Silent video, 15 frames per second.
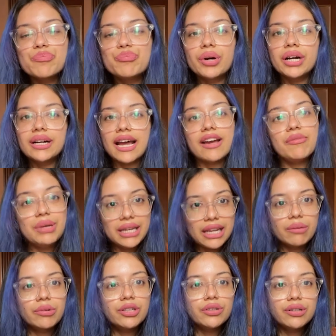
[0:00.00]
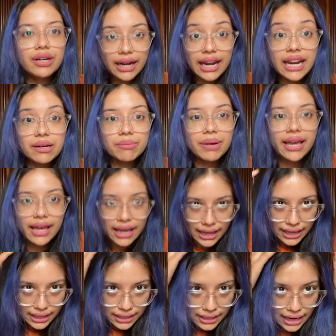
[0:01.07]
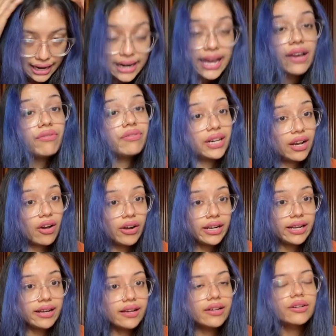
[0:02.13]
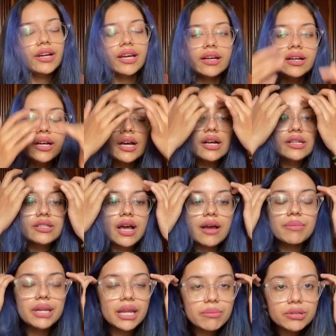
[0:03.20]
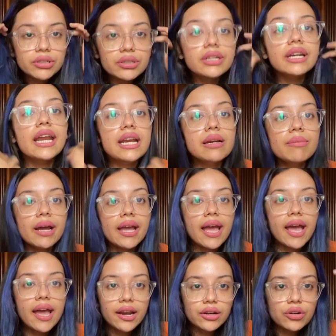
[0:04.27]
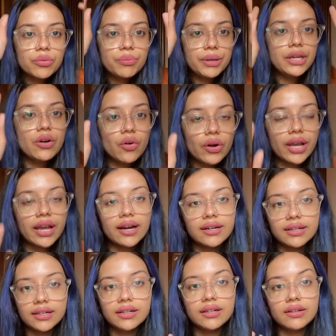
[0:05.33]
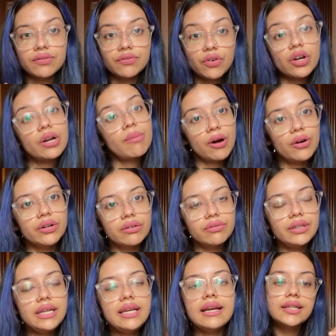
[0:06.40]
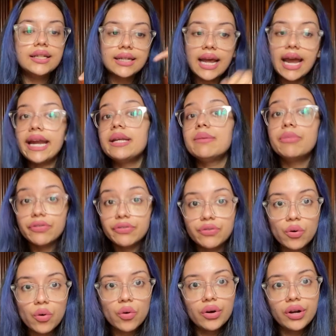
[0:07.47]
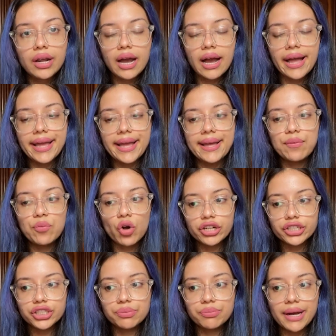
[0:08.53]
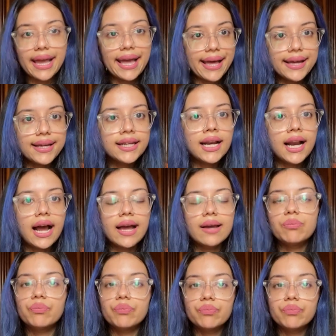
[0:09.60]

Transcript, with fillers: but I've been able to train my hair, and I have very oily hair, okay, so I've been able to train my hair to be okay until for about a week. The night before I wash my hair, I